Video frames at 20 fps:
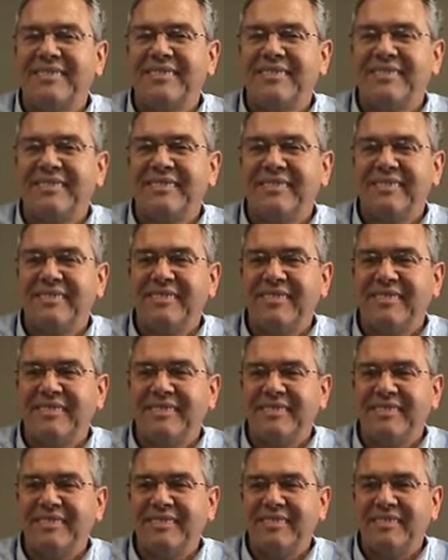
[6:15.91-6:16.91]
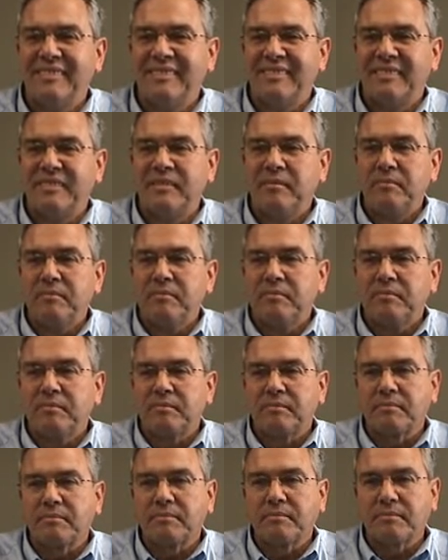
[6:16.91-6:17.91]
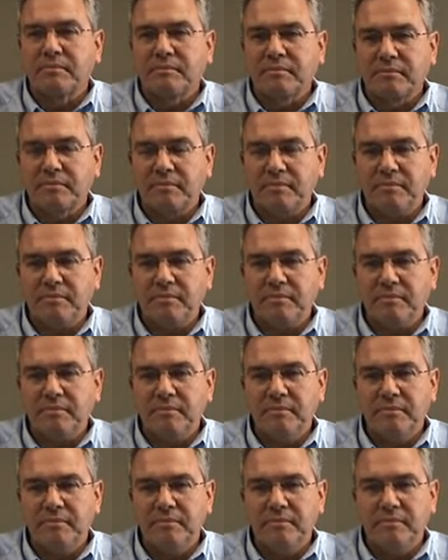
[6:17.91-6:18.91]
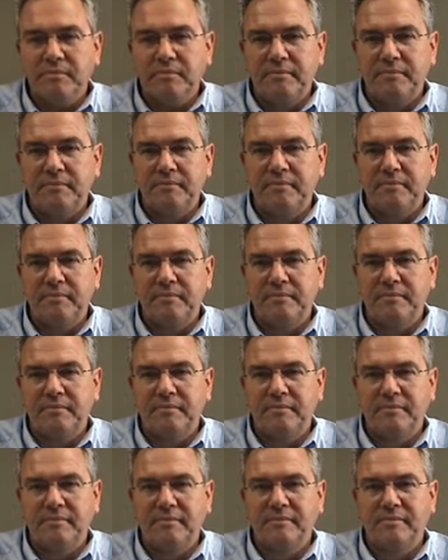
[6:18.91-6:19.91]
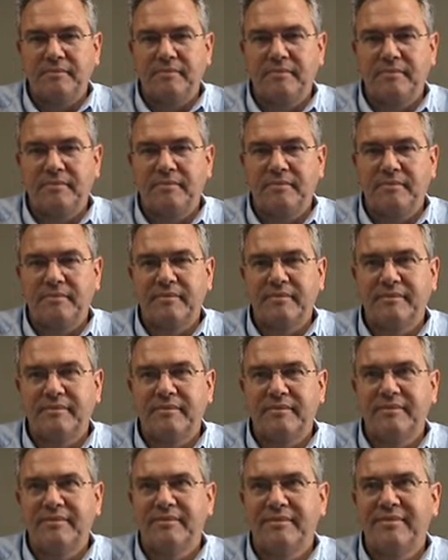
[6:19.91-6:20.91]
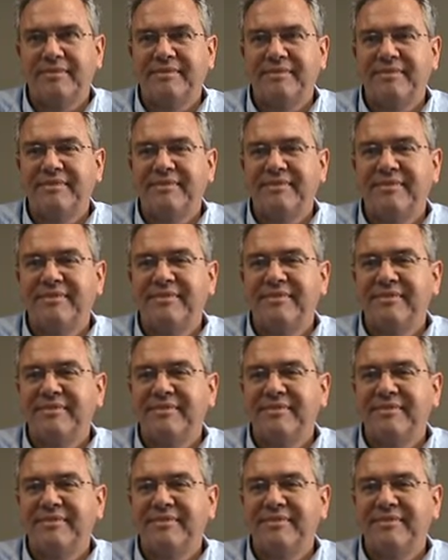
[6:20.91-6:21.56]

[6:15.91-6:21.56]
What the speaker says: [no speech]